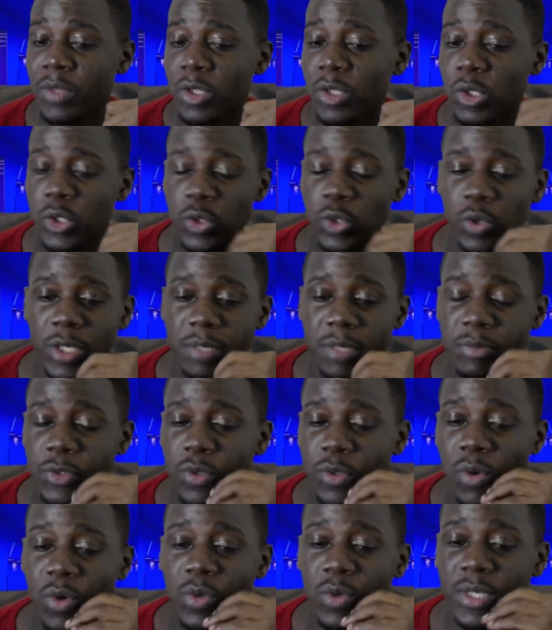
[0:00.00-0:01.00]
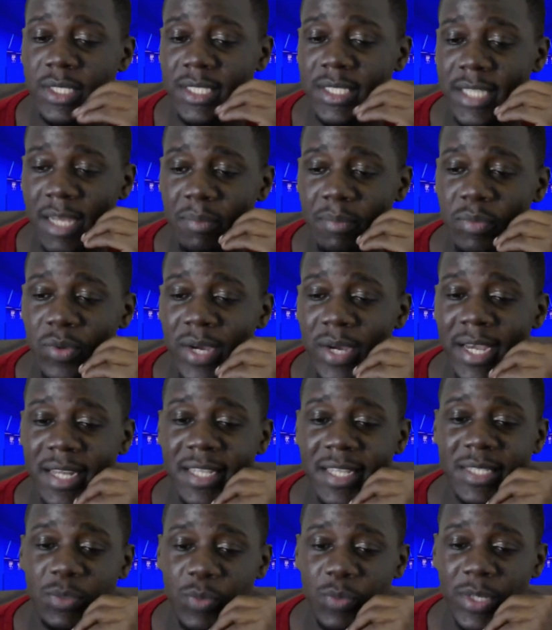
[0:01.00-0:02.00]
You saw him score on his debut
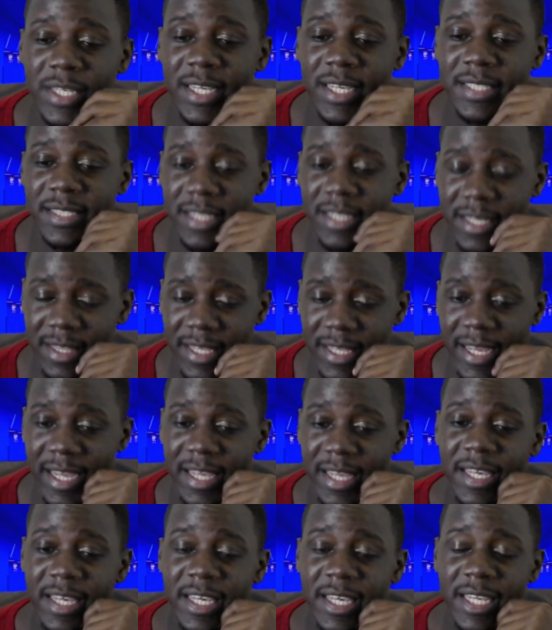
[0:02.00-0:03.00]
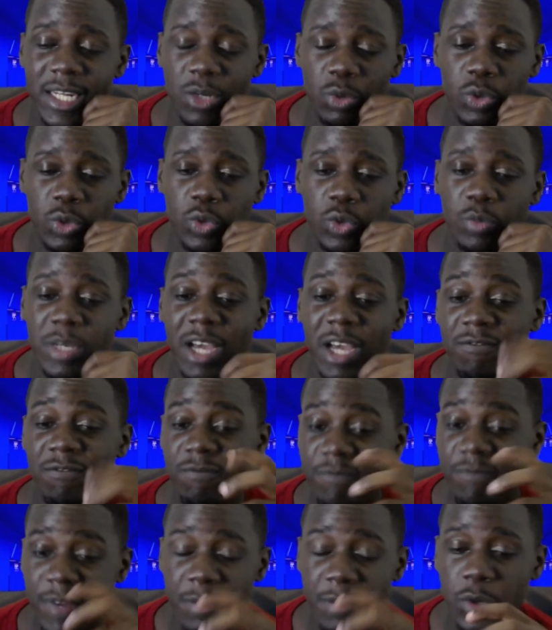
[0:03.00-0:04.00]
against Rangers in there. He looked to be a
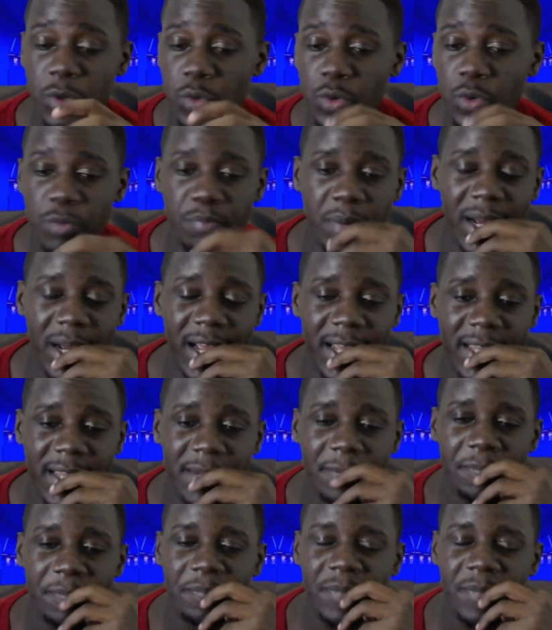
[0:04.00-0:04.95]
very good buy.